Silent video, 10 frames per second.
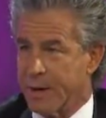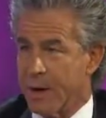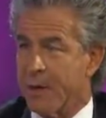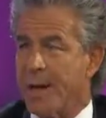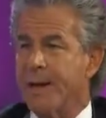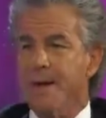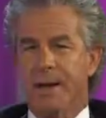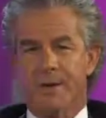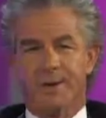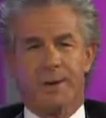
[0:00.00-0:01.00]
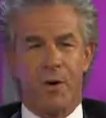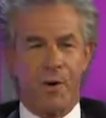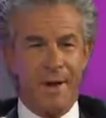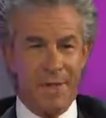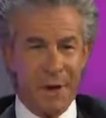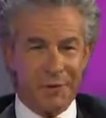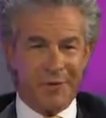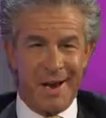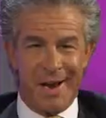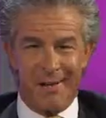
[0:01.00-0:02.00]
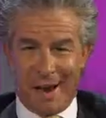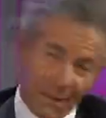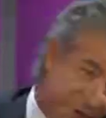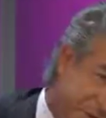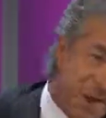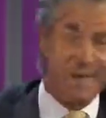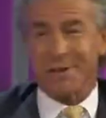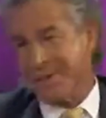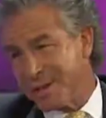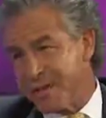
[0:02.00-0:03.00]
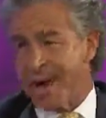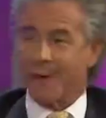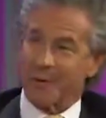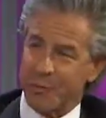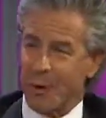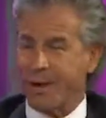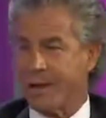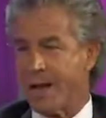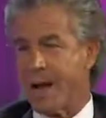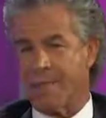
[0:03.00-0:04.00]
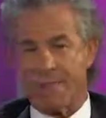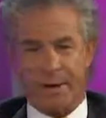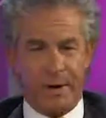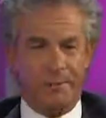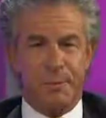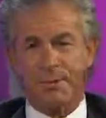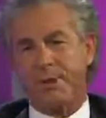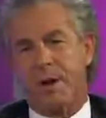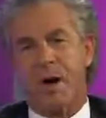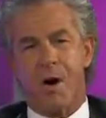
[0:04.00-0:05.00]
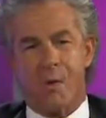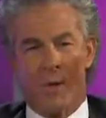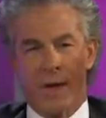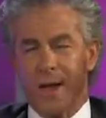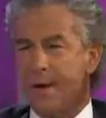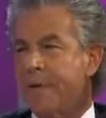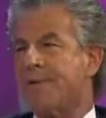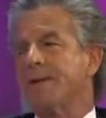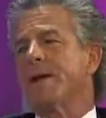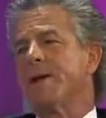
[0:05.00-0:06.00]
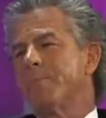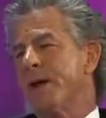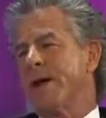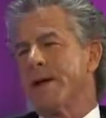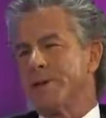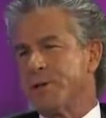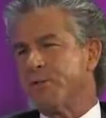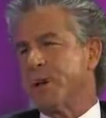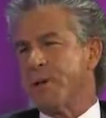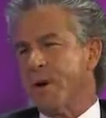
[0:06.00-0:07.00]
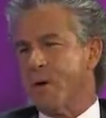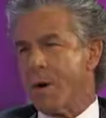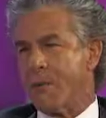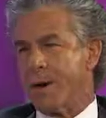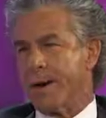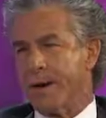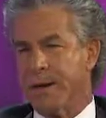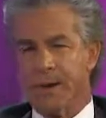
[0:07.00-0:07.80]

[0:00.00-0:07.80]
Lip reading: okay? So in those days, I was dodging tomatoes right and left because people said, oh, everything about aging we know already.